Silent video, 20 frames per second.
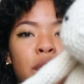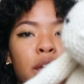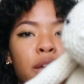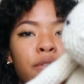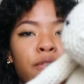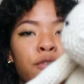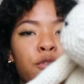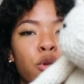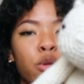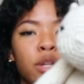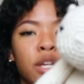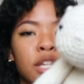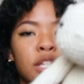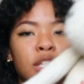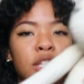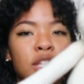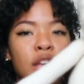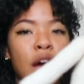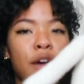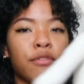like fully
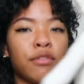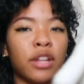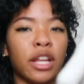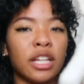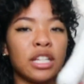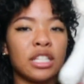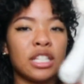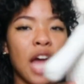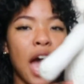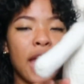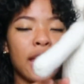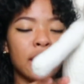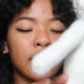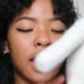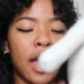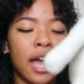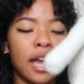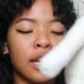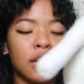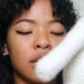stuffed, like
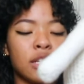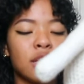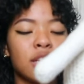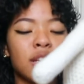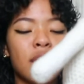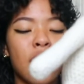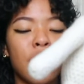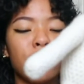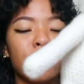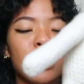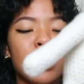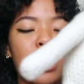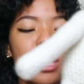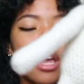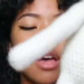tight-legged stuffed,